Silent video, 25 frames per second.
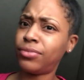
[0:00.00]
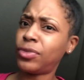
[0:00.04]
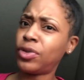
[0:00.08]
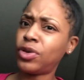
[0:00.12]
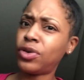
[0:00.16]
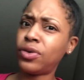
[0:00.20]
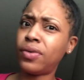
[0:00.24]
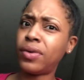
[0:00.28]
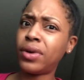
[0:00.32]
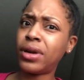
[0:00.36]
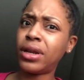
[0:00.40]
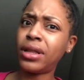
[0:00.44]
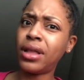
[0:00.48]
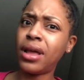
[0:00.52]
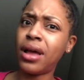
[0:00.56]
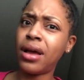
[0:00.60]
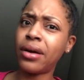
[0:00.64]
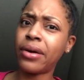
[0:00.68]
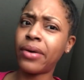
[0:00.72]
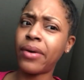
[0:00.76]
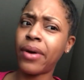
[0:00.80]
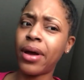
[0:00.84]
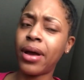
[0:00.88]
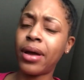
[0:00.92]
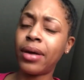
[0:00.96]
Who would have
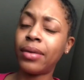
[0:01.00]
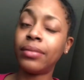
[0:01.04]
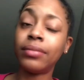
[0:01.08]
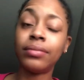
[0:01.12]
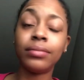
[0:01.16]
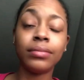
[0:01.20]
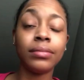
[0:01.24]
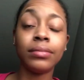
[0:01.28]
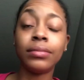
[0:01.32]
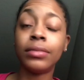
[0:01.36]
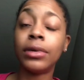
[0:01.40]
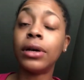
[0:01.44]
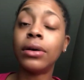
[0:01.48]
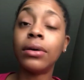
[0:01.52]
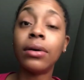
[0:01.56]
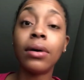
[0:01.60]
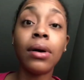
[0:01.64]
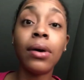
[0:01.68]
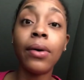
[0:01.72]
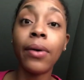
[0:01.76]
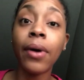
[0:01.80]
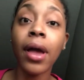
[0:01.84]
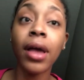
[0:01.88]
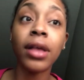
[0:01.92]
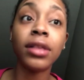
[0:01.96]
thunk, right? But
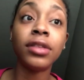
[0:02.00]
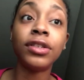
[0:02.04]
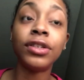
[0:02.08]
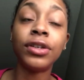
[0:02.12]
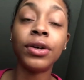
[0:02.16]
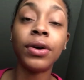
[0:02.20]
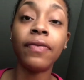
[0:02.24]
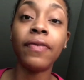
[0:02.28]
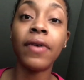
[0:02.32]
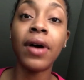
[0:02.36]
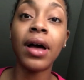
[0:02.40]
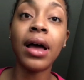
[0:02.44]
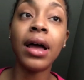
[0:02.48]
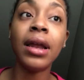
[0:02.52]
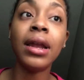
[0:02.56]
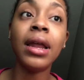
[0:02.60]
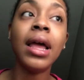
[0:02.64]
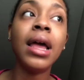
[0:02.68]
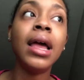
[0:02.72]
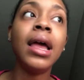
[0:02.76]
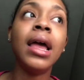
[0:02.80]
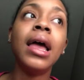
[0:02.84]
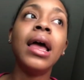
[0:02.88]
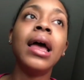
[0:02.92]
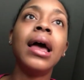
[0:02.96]
okay, still fine.
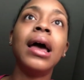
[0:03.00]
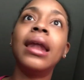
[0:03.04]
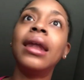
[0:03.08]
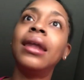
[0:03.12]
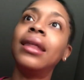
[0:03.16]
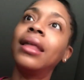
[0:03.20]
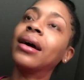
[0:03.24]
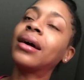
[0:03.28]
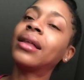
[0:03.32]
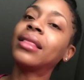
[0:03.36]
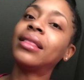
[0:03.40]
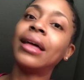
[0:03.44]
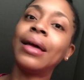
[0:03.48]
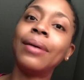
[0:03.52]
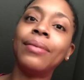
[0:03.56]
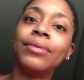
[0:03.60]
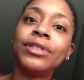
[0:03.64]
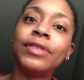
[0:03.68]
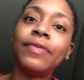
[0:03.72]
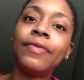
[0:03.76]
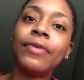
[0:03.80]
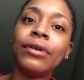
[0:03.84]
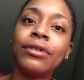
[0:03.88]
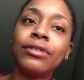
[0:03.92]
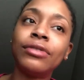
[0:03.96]
And luckily, I
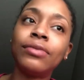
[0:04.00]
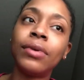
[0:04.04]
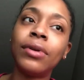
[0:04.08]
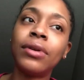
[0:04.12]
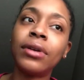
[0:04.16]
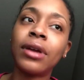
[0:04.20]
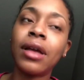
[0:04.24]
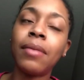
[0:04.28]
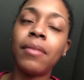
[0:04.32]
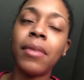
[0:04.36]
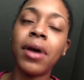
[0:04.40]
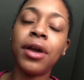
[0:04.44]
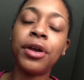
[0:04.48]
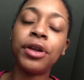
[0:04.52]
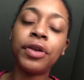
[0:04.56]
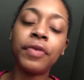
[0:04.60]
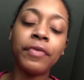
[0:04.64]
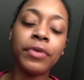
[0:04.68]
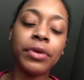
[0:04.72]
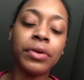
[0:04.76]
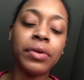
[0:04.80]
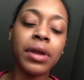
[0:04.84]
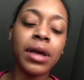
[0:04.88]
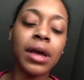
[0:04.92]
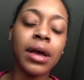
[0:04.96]
was the first one to get my
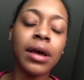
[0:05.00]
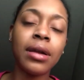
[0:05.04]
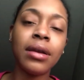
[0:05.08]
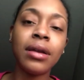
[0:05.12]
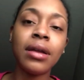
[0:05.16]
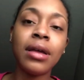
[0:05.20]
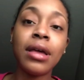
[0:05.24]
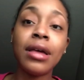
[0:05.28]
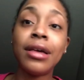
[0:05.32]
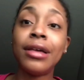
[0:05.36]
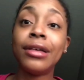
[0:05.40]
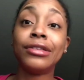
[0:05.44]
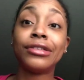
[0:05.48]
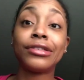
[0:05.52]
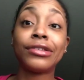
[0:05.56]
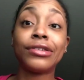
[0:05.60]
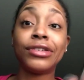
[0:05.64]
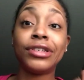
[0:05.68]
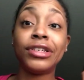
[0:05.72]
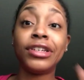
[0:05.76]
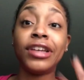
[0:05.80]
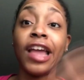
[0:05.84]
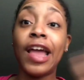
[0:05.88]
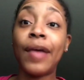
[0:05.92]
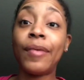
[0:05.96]
interview done. So
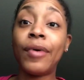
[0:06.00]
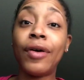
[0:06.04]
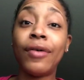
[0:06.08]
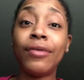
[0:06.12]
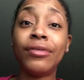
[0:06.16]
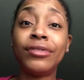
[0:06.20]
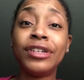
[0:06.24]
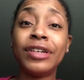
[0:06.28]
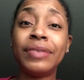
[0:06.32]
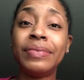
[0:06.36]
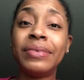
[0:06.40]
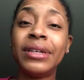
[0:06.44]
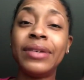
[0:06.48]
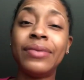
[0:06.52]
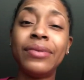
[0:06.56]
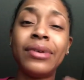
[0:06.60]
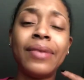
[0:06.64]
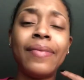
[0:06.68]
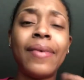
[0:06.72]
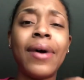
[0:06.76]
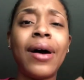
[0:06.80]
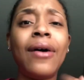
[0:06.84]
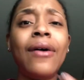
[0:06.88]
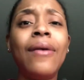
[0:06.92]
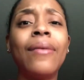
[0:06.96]
she came over to me,
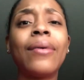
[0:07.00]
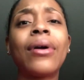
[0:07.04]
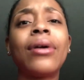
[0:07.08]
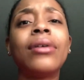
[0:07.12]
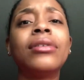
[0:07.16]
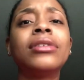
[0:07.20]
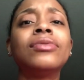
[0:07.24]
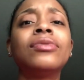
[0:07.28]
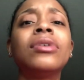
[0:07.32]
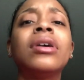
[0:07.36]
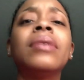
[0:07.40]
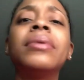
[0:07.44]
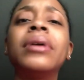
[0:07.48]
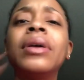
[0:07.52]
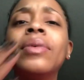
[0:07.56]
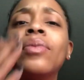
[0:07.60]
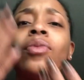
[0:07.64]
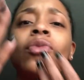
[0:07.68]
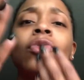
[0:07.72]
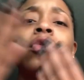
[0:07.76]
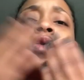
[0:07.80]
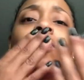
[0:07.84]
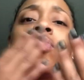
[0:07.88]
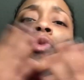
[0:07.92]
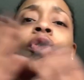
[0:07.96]
one of my homegirls, Remy,
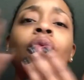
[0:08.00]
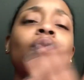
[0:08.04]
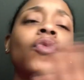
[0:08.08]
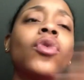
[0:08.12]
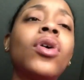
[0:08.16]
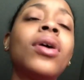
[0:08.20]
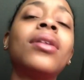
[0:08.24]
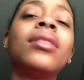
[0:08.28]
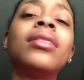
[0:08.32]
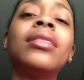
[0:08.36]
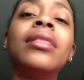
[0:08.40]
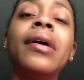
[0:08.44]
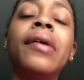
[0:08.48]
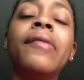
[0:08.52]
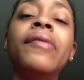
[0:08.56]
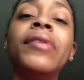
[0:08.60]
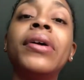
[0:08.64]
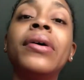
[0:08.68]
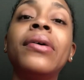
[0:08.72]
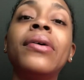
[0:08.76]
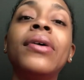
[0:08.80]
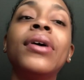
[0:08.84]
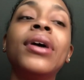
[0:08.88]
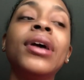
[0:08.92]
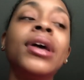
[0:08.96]
love
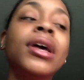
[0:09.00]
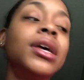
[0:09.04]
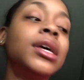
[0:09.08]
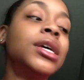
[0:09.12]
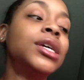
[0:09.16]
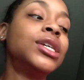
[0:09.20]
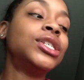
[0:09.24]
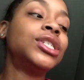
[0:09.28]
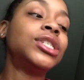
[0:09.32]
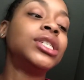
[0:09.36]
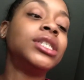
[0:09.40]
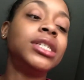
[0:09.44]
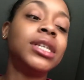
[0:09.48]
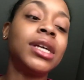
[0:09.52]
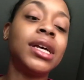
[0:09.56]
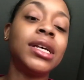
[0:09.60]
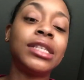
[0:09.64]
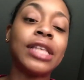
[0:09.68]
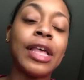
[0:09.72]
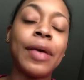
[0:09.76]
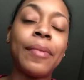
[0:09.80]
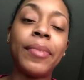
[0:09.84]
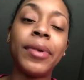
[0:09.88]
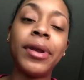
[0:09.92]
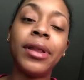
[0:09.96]
you. She
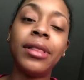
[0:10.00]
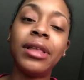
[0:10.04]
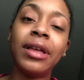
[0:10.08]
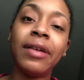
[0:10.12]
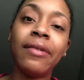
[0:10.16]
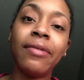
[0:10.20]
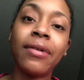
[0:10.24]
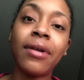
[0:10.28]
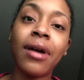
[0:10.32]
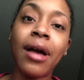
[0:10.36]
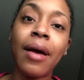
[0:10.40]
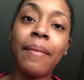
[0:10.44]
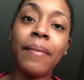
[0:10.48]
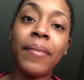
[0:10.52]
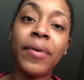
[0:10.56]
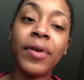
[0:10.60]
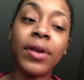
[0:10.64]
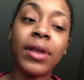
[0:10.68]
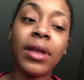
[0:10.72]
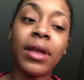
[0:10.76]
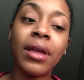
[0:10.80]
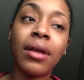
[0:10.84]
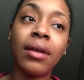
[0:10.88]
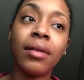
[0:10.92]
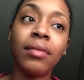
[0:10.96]
just happened to leave the
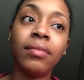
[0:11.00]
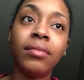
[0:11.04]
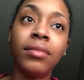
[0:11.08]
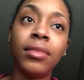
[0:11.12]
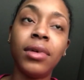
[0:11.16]
company